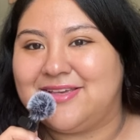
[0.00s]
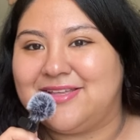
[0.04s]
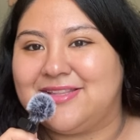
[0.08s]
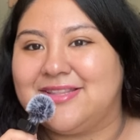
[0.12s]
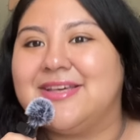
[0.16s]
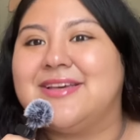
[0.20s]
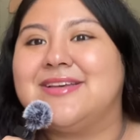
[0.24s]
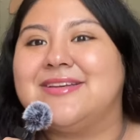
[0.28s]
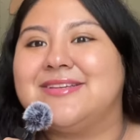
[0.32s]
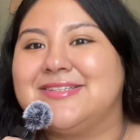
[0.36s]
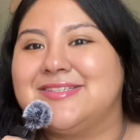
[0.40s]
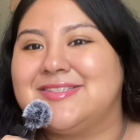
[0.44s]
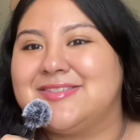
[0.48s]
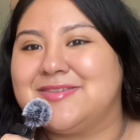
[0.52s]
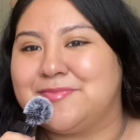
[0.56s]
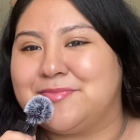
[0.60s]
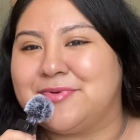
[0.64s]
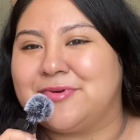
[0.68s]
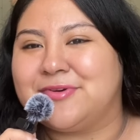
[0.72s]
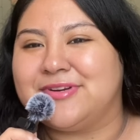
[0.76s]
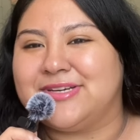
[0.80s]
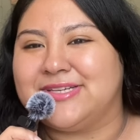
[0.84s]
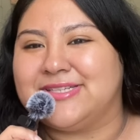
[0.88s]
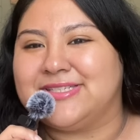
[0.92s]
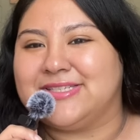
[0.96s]
that it's
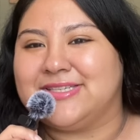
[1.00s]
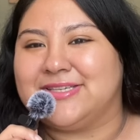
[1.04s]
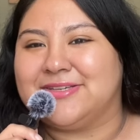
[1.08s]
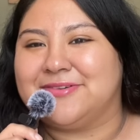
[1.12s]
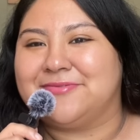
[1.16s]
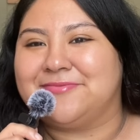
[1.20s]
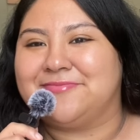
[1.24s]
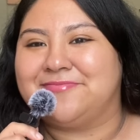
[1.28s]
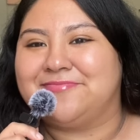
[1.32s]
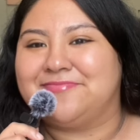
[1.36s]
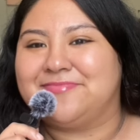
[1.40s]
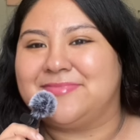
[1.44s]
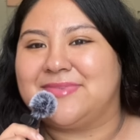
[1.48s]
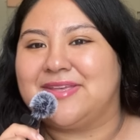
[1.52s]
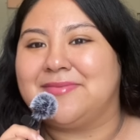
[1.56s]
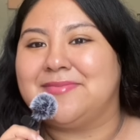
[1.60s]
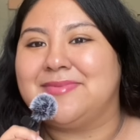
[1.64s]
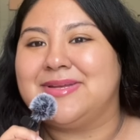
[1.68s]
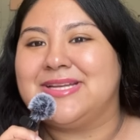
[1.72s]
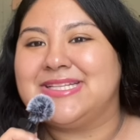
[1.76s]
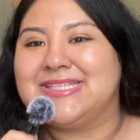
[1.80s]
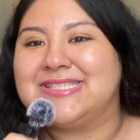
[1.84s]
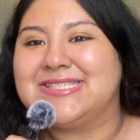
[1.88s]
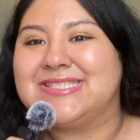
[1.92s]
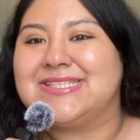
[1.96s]
important to you. It
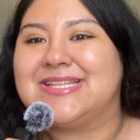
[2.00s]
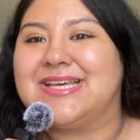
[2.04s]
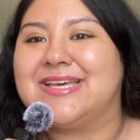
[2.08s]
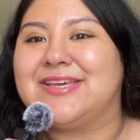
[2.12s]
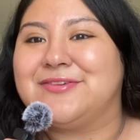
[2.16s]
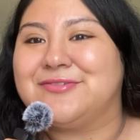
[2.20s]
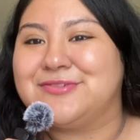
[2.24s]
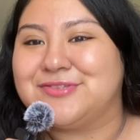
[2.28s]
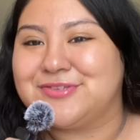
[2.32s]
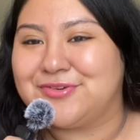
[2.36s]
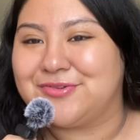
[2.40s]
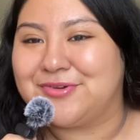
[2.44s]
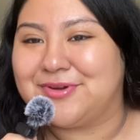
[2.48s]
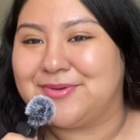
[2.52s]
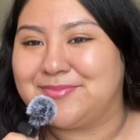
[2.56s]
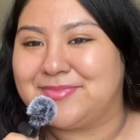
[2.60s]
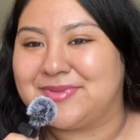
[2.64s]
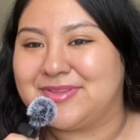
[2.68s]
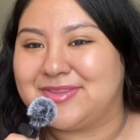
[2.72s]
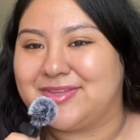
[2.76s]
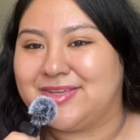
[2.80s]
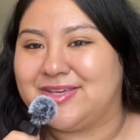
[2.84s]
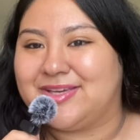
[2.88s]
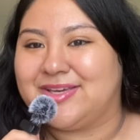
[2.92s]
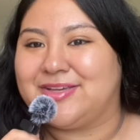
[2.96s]
means that you show
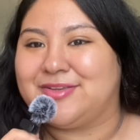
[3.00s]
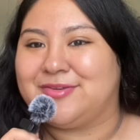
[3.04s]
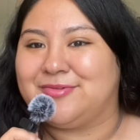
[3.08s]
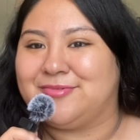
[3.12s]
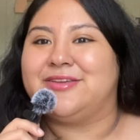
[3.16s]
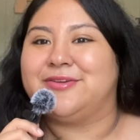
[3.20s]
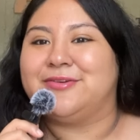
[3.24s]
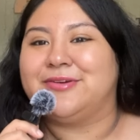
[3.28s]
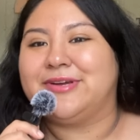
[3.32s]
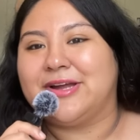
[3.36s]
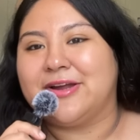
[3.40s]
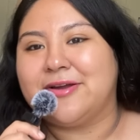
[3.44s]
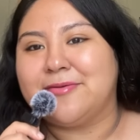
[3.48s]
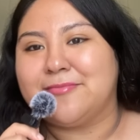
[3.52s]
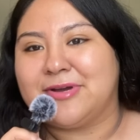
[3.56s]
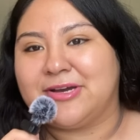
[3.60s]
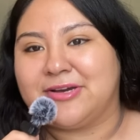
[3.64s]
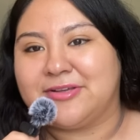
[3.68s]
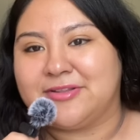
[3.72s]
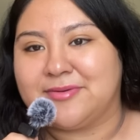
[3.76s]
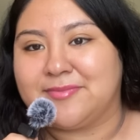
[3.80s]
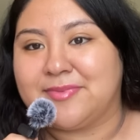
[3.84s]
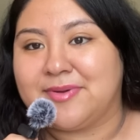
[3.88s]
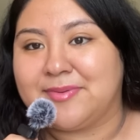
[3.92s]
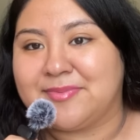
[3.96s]
empathy and you care about
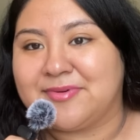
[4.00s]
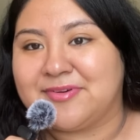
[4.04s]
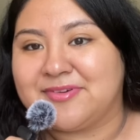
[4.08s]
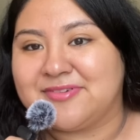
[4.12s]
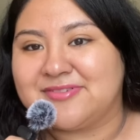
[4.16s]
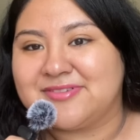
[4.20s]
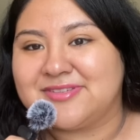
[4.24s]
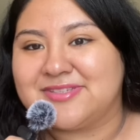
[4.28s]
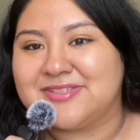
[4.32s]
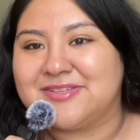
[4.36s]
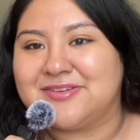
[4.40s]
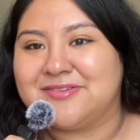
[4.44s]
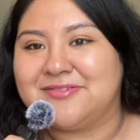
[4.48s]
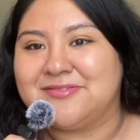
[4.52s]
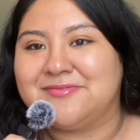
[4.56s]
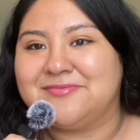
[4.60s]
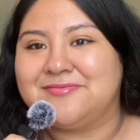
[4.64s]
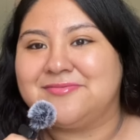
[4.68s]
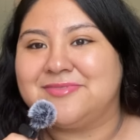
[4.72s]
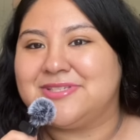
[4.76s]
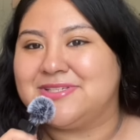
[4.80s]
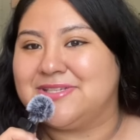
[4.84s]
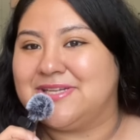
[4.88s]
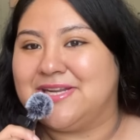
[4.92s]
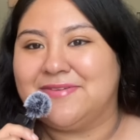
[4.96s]
other people. So
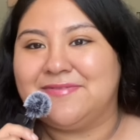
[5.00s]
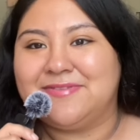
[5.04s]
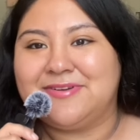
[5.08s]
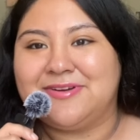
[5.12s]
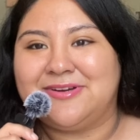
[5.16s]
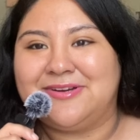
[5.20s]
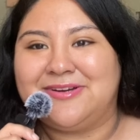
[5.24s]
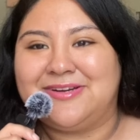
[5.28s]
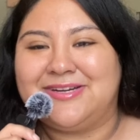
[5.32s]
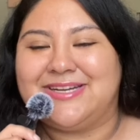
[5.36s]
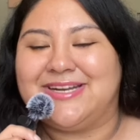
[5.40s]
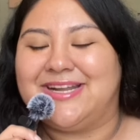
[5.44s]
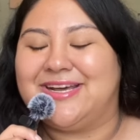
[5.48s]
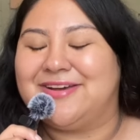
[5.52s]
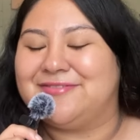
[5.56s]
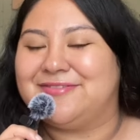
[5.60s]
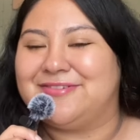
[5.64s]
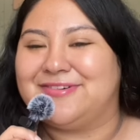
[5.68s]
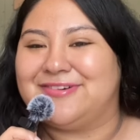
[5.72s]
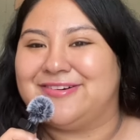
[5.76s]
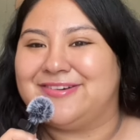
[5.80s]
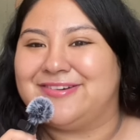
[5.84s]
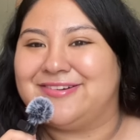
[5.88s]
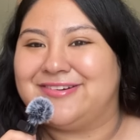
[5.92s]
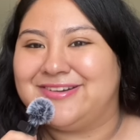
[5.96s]
never,
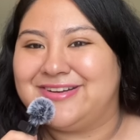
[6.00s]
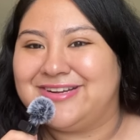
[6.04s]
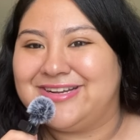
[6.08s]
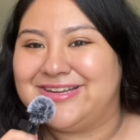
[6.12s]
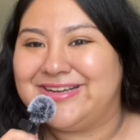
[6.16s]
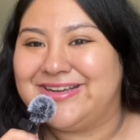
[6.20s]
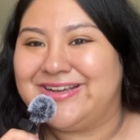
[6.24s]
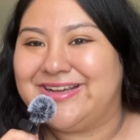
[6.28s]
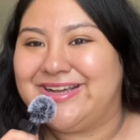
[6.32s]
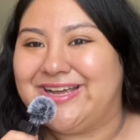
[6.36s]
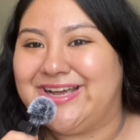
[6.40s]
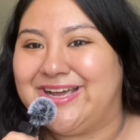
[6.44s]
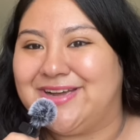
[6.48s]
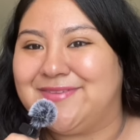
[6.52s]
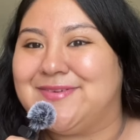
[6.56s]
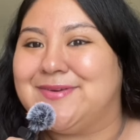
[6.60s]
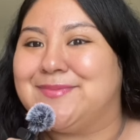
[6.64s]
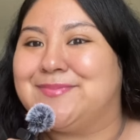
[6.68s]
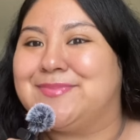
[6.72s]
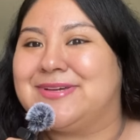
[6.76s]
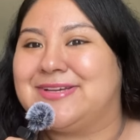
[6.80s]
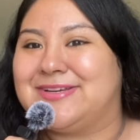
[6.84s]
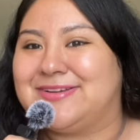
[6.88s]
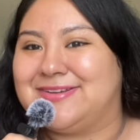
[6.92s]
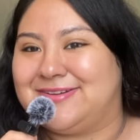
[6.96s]
never, ever
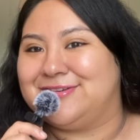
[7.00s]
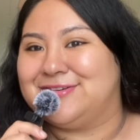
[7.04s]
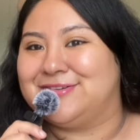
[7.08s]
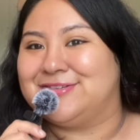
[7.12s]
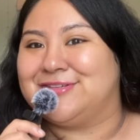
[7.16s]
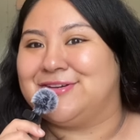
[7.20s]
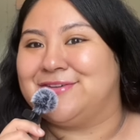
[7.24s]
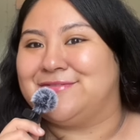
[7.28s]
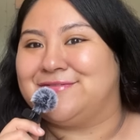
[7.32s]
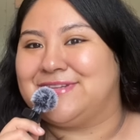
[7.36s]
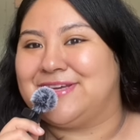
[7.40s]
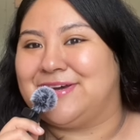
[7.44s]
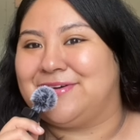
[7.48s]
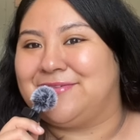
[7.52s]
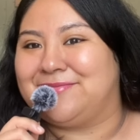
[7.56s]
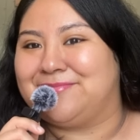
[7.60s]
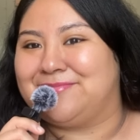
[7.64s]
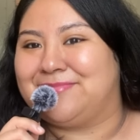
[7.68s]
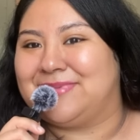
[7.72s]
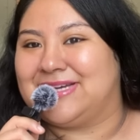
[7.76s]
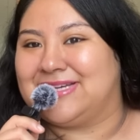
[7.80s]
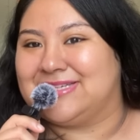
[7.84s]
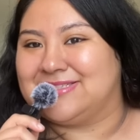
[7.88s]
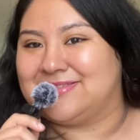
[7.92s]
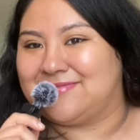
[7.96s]
put yourself down
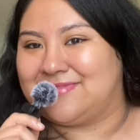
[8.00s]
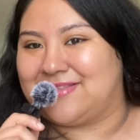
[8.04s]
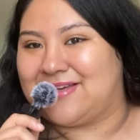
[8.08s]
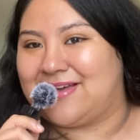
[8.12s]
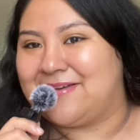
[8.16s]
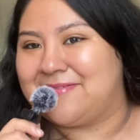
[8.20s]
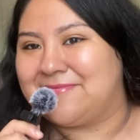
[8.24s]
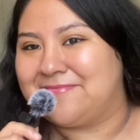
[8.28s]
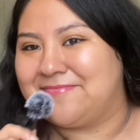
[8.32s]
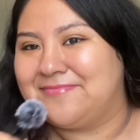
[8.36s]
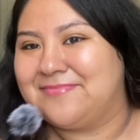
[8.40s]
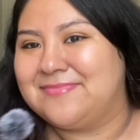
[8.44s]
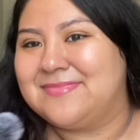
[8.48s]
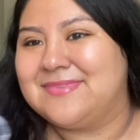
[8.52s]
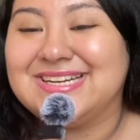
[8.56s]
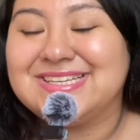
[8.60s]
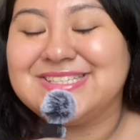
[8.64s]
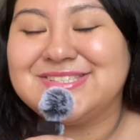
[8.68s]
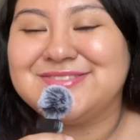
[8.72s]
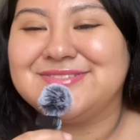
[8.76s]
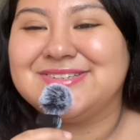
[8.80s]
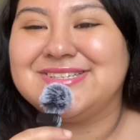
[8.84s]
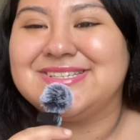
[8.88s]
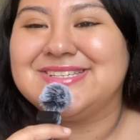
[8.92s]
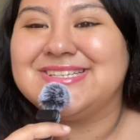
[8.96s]
because of that.
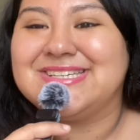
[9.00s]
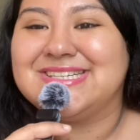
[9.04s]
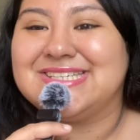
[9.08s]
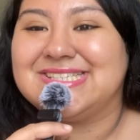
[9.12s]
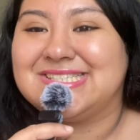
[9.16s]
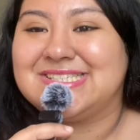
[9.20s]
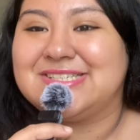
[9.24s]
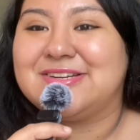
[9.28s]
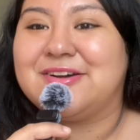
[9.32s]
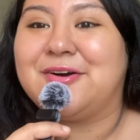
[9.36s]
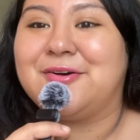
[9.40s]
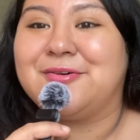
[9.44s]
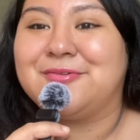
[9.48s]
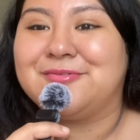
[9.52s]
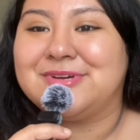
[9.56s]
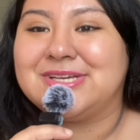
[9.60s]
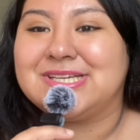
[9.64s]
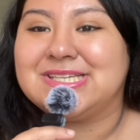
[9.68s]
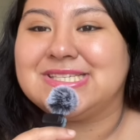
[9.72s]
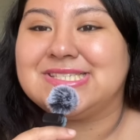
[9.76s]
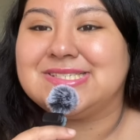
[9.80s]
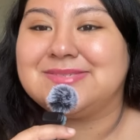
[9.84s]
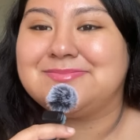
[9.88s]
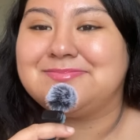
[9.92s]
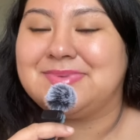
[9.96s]
Next one is to
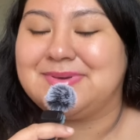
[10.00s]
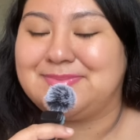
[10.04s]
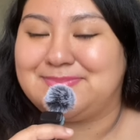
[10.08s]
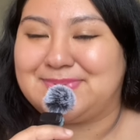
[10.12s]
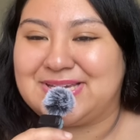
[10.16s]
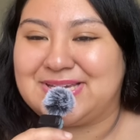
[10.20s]
always be